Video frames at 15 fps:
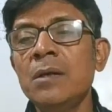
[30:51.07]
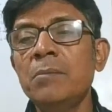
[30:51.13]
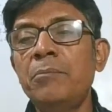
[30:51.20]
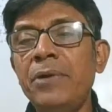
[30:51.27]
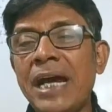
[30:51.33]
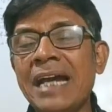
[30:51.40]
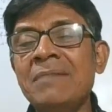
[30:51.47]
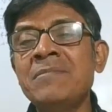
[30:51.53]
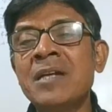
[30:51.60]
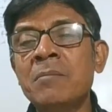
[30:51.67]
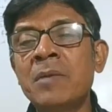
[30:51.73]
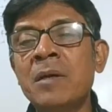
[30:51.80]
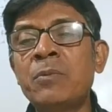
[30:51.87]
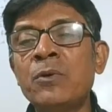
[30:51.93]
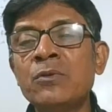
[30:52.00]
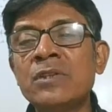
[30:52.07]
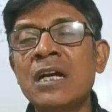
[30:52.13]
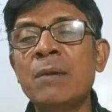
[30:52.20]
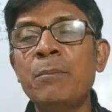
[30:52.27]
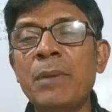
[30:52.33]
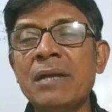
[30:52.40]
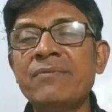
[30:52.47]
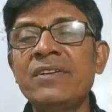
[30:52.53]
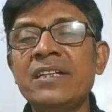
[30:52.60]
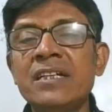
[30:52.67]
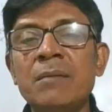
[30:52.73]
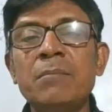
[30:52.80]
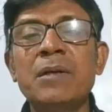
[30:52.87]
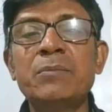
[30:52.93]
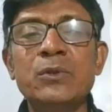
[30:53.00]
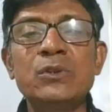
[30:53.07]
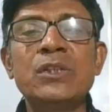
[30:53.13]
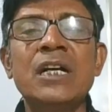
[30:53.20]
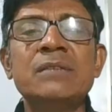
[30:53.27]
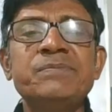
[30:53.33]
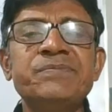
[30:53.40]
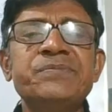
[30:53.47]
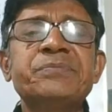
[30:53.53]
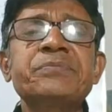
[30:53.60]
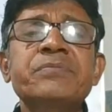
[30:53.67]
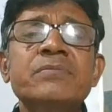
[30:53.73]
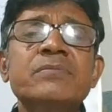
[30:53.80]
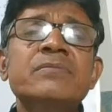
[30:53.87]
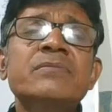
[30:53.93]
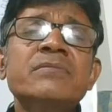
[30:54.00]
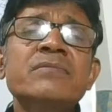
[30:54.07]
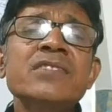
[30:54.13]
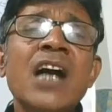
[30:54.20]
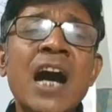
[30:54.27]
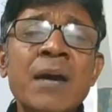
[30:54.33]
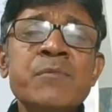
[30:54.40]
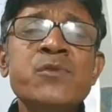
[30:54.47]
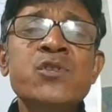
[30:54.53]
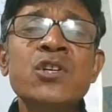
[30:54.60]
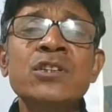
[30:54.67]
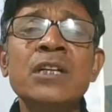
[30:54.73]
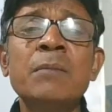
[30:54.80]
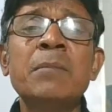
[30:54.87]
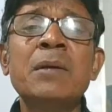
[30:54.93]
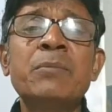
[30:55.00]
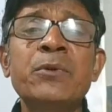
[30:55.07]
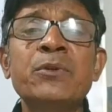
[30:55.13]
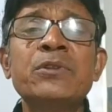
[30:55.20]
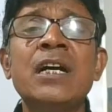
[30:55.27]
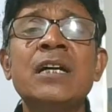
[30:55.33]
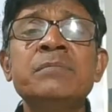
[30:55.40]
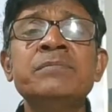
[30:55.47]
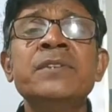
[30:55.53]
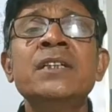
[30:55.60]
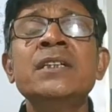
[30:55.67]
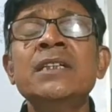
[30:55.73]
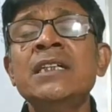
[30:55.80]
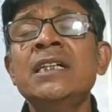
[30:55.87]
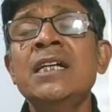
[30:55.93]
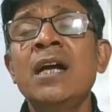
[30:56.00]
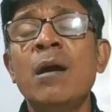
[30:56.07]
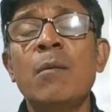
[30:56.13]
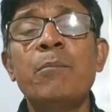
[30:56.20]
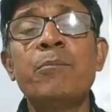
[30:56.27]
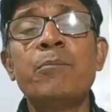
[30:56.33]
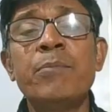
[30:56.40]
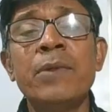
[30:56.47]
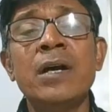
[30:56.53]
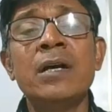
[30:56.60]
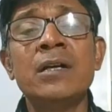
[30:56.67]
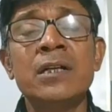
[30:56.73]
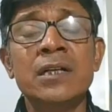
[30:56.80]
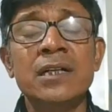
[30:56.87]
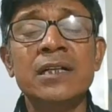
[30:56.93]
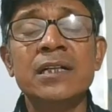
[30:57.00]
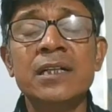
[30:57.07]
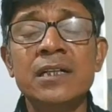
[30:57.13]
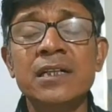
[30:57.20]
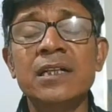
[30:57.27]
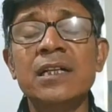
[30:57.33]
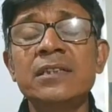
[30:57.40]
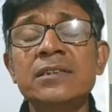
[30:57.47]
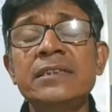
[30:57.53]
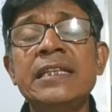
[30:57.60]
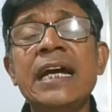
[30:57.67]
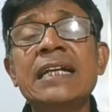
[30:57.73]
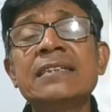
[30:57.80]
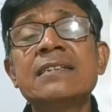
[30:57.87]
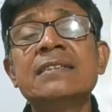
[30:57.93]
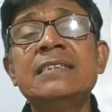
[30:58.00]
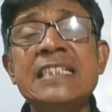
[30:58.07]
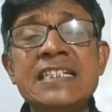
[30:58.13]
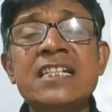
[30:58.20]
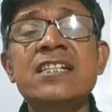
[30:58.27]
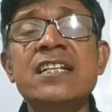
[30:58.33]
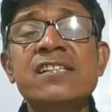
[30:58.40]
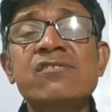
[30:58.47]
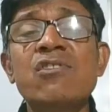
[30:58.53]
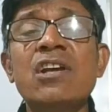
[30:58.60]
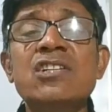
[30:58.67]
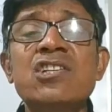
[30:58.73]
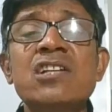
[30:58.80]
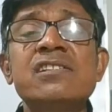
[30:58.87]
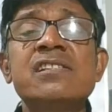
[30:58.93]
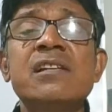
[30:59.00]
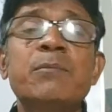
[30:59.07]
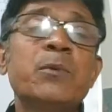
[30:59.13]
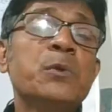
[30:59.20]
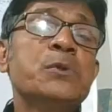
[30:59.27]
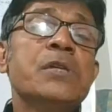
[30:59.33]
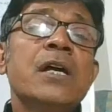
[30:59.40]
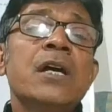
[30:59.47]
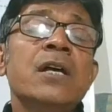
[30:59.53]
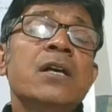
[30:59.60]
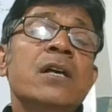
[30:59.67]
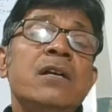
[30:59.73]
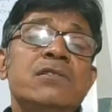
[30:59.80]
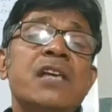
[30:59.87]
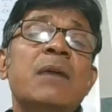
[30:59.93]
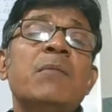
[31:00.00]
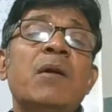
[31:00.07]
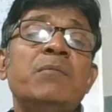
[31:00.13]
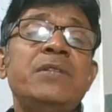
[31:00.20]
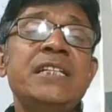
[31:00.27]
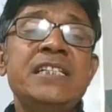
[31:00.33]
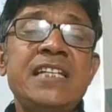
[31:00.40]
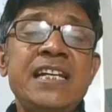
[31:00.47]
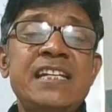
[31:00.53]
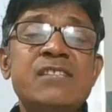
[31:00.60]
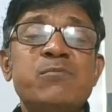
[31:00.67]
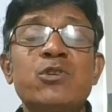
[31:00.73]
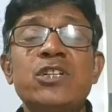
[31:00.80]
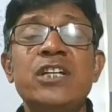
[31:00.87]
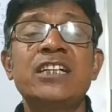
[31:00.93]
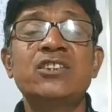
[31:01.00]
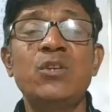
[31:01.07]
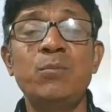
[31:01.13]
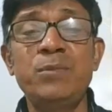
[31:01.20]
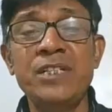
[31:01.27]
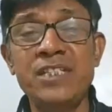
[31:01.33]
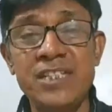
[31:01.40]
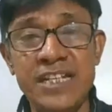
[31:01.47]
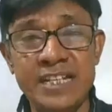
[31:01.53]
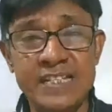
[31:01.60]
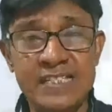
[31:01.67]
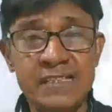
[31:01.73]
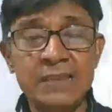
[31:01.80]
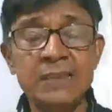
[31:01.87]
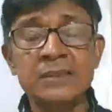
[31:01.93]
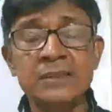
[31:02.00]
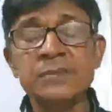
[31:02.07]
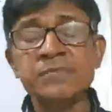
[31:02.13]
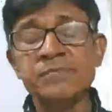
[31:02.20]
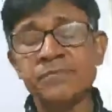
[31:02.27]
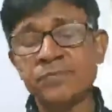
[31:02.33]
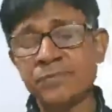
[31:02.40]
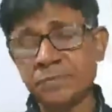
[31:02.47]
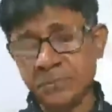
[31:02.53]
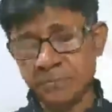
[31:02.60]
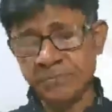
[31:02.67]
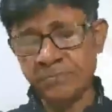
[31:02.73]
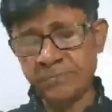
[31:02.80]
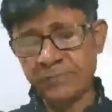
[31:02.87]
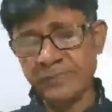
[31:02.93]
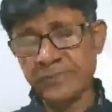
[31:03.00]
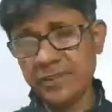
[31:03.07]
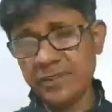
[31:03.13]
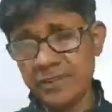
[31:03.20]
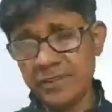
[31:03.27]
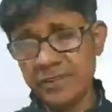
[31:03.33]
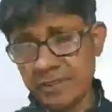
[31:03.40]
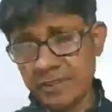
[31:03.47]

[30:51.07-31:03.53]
Prime number program, perfect number program, Armstrong number program, and that digit extraction. Suppose sum of digits, product of digits,